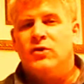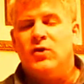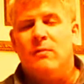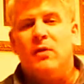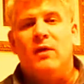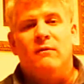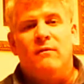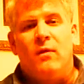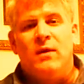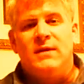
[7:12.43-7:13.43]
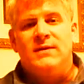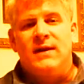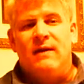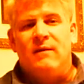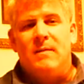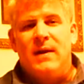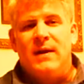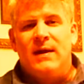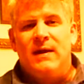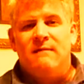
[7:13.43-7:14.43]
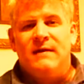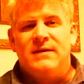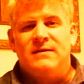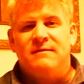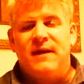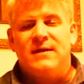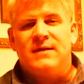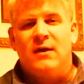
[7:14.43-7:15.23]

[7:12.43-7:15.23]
So I'm looking forward to seeing everybody again face to face.